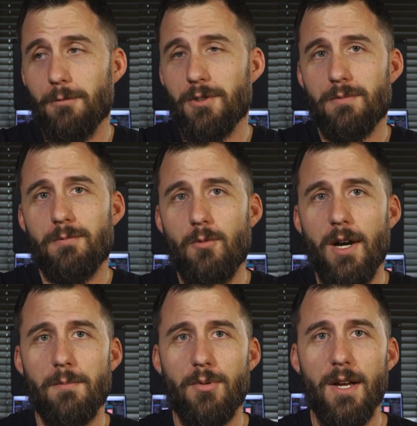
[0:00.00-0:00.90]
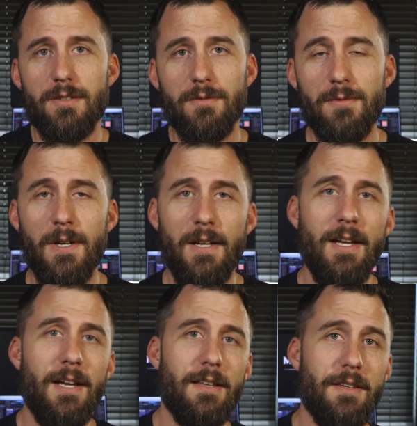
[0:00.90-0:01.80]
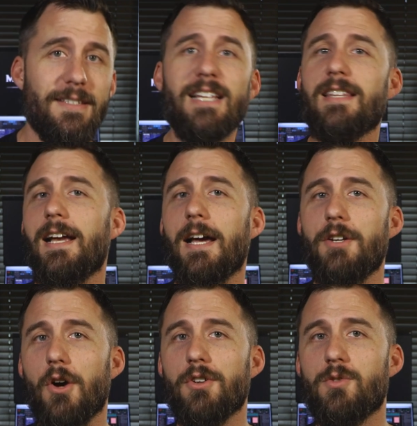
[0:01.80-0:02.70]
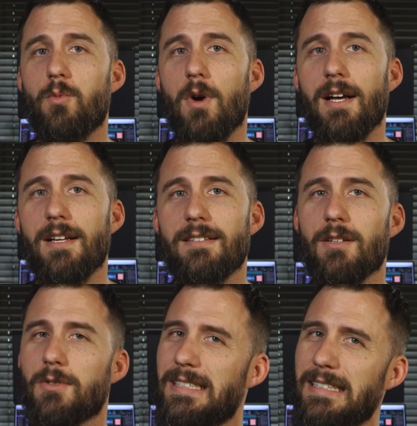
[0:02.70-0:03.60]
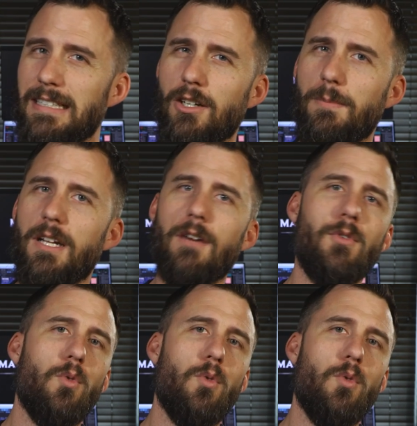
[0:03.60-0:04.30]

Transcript: was quite impressive. The second thing I noticed was there was a little bit of a